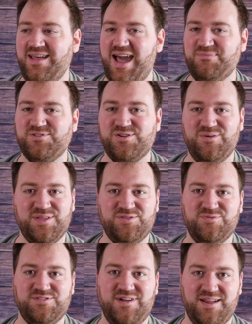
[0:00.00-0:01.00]
After going
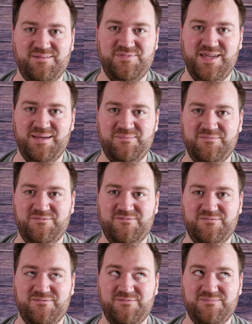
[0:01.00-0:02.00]
through a ton of
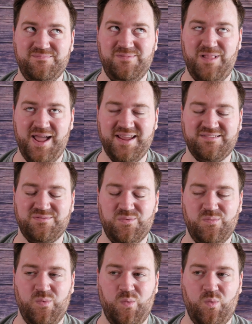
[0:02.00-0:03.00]
them, liked
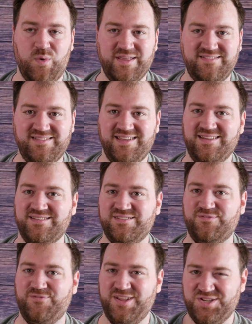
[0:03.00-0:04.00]

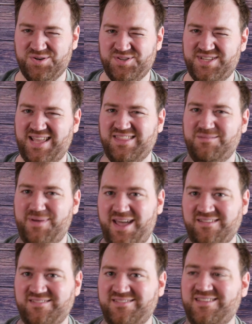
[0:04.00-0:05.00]
Wistia's feature set the
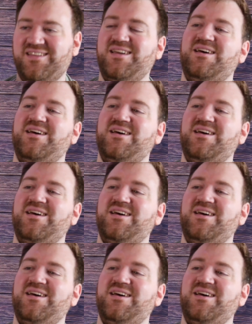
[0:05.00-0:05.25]
best.